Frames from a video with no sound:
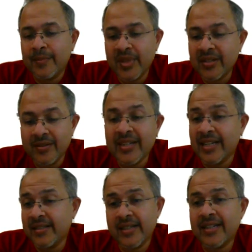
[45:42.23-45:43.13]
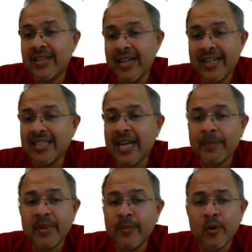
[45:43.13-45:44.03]
But yes, it has
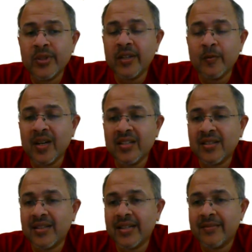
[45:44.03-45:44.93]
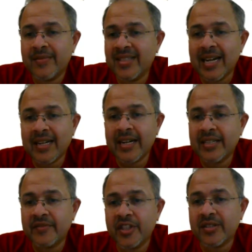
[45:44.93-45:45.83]
happened more than once that
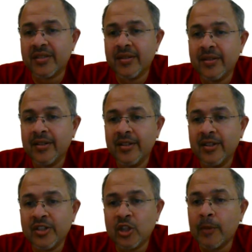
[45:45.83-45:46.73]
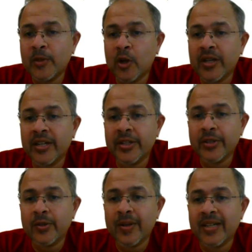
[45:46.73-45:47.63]
satellites have just stopped talking to
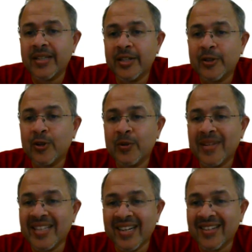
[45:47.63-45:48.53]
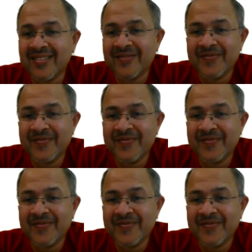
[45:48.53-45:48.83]
you and then you don't know where they are.